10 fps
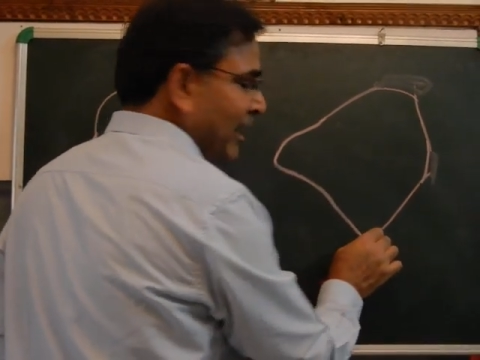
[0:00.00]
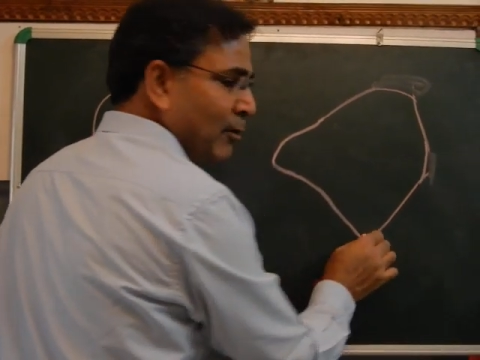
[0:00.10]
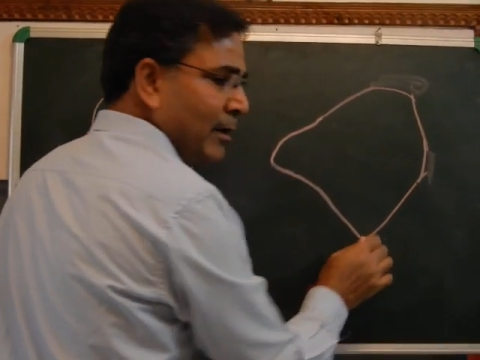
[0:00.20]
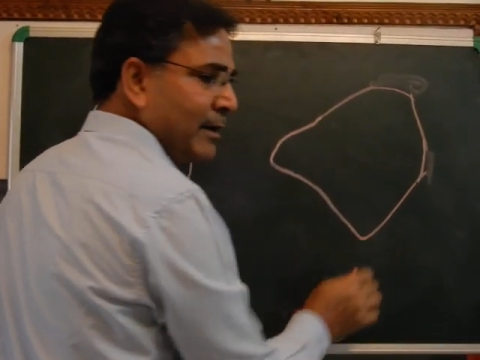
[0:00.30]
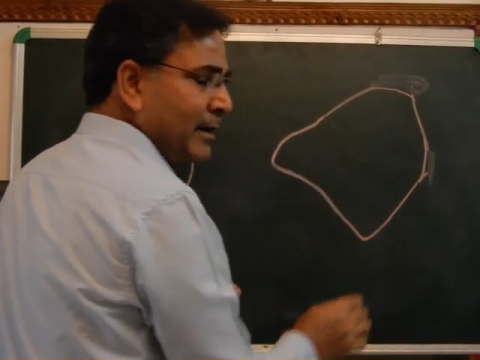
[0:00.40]

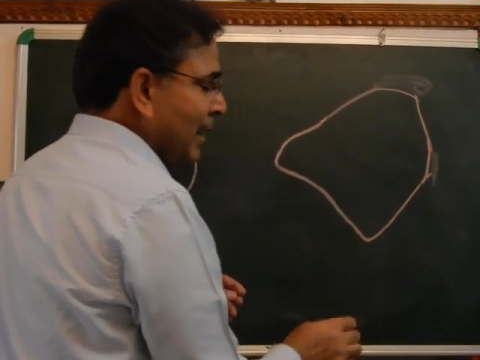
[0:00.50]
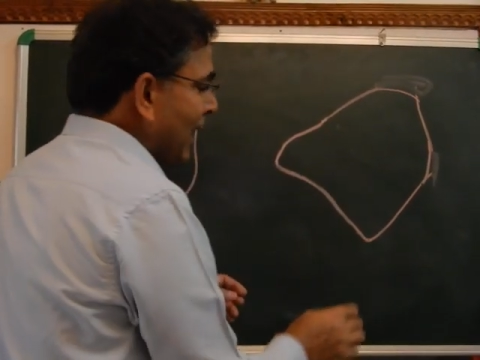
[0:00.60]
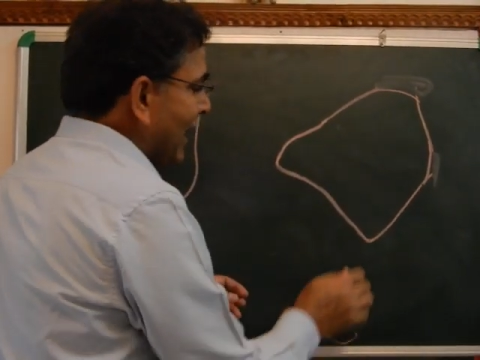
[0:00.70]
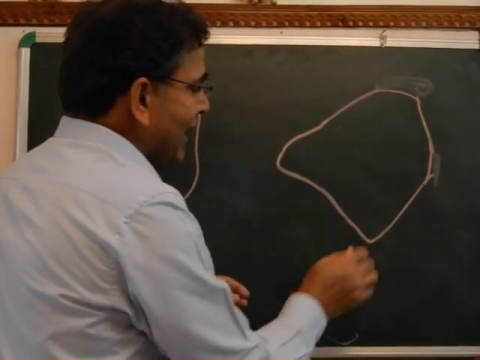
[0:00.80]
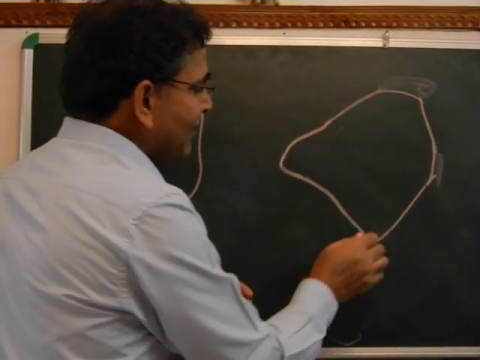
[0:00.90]
angular,
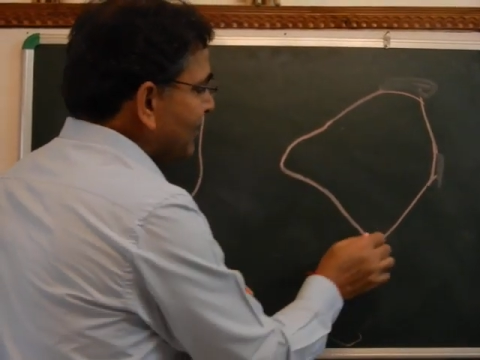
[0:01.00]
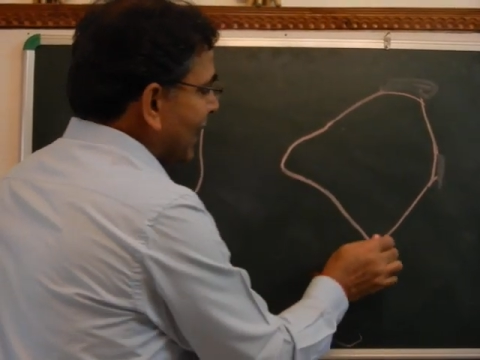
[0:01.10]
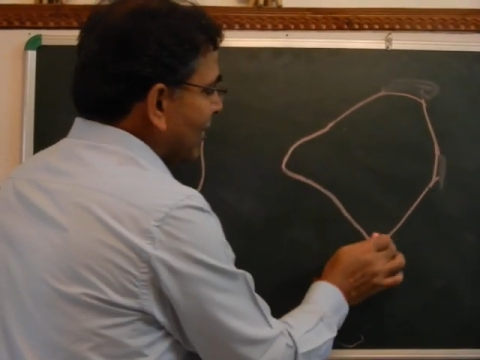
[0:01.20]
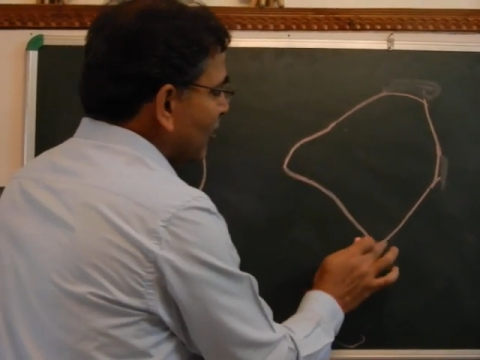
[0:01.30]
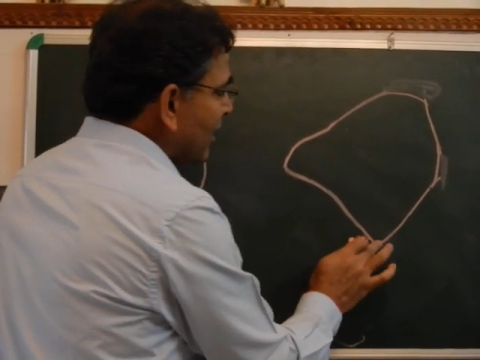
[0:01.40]
and if the
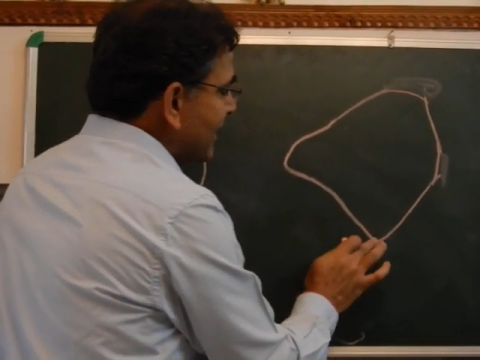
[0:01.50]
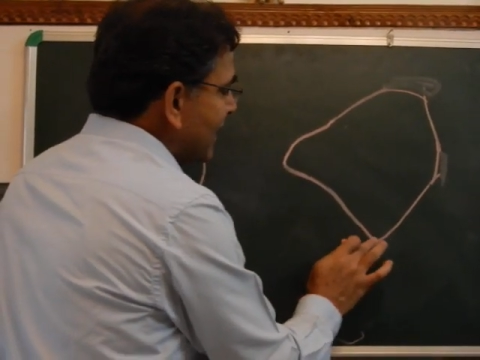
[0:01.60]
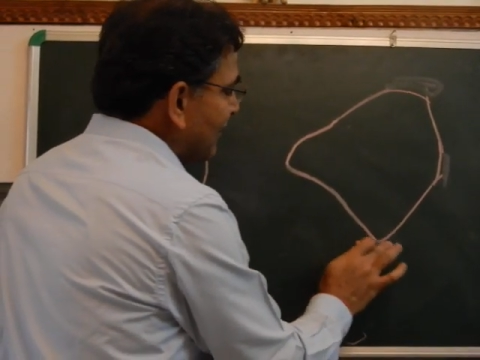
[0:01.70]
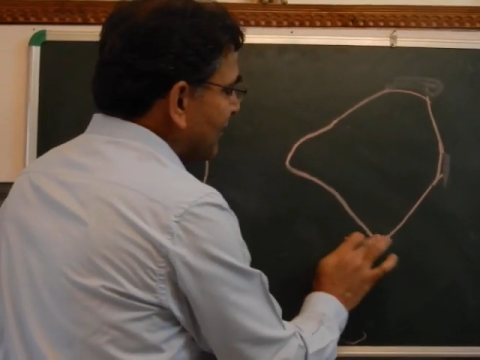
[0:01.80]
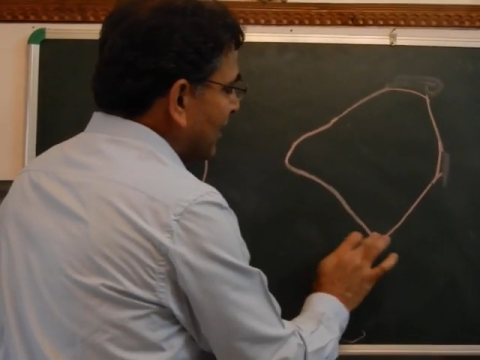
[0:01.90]

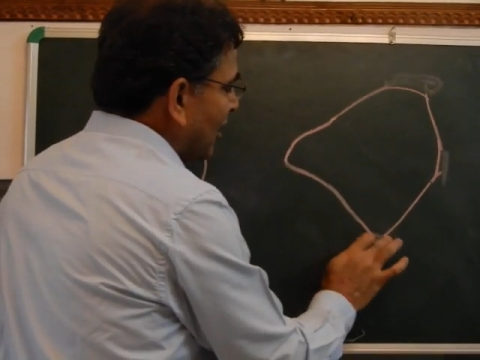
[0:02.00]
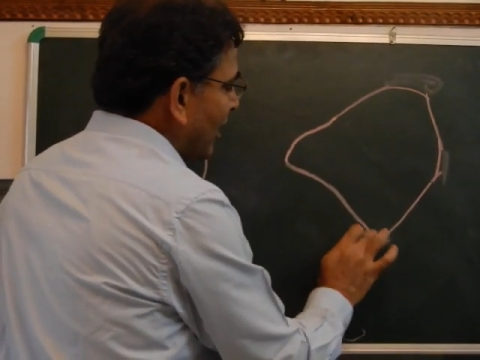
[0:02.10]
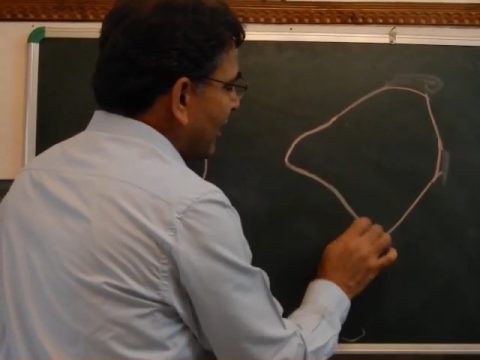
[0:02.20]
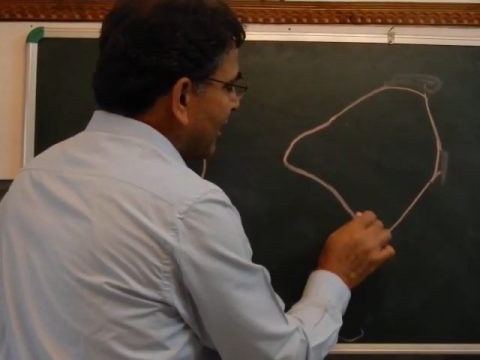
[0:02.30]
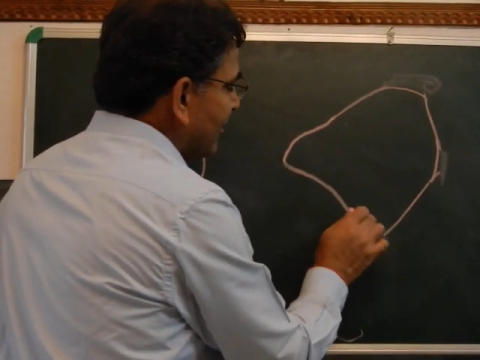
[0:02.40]
angularity of the
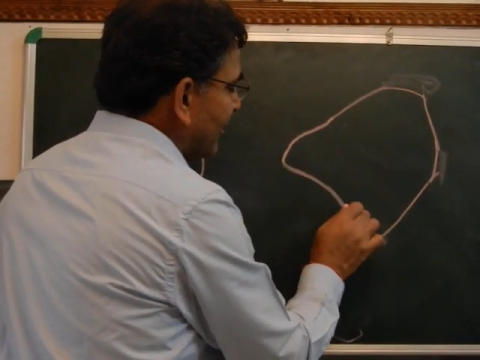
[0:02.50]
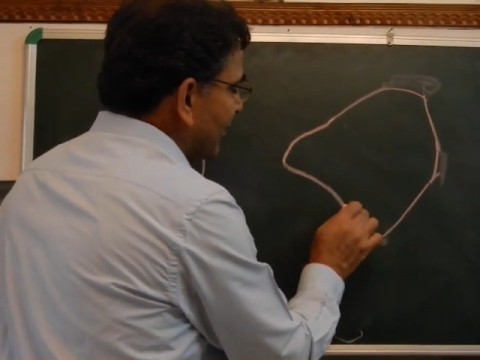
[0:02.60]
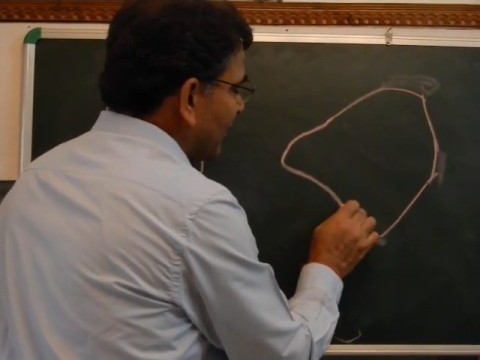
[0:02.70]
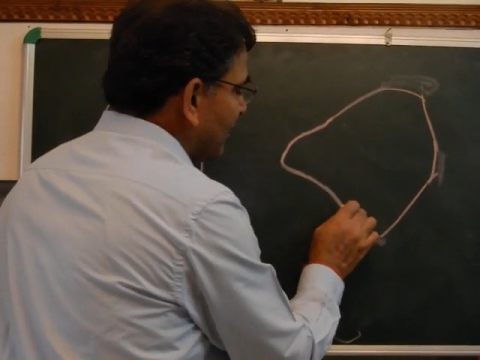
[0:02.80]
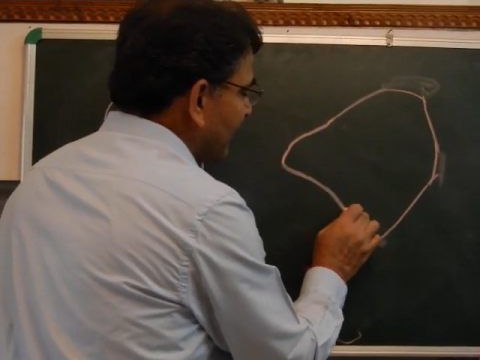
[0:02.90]
corner is
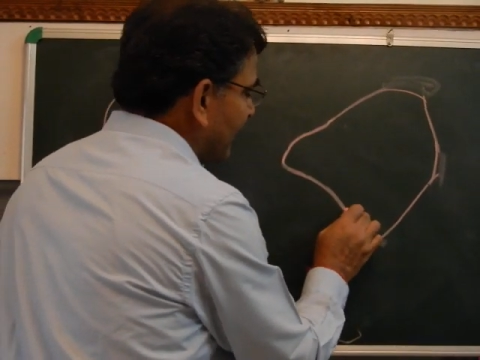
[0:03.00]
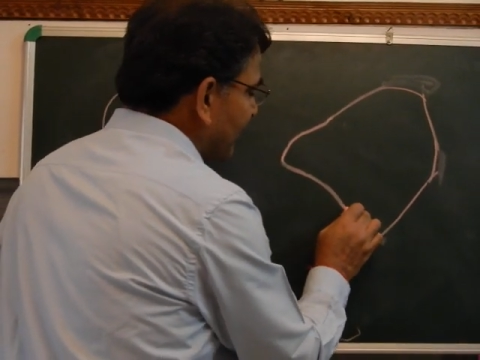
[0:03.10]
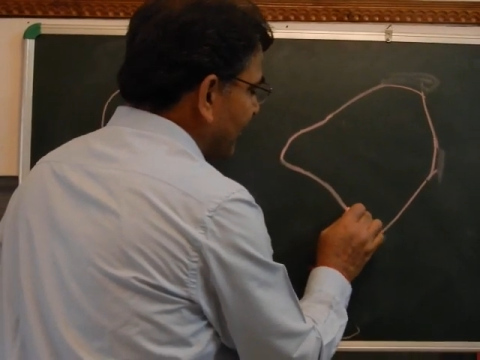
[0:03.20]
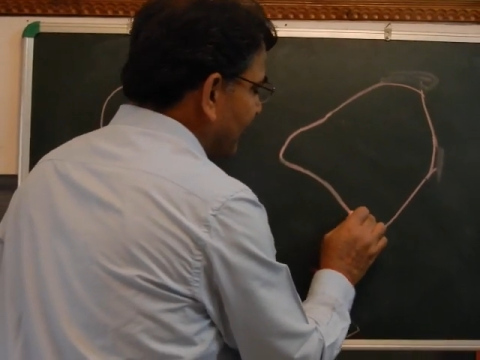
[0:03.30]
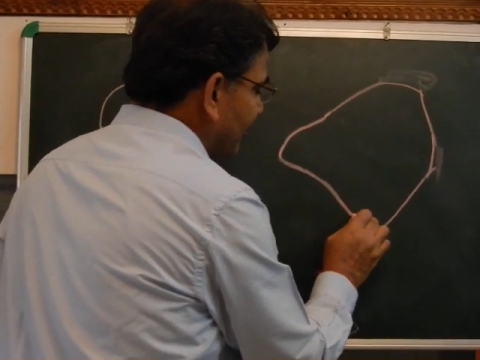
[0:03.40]
removed,
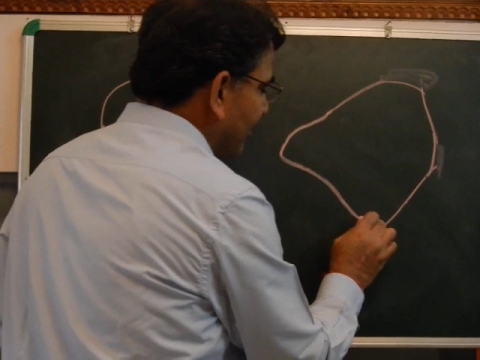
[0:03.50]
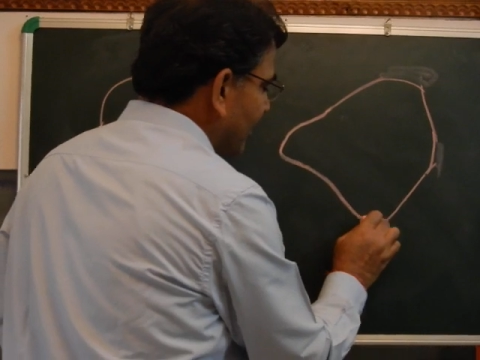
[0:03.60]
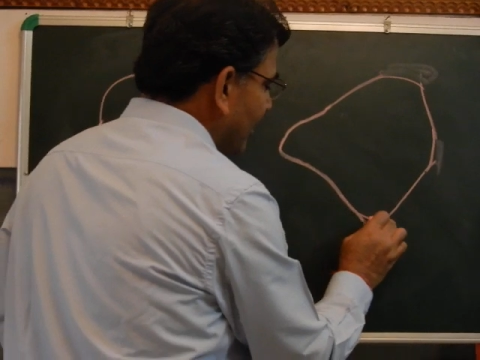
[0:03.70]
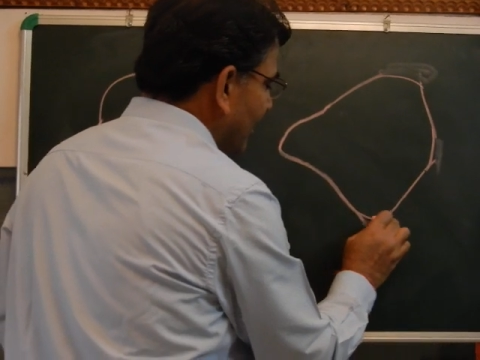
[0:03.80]
this is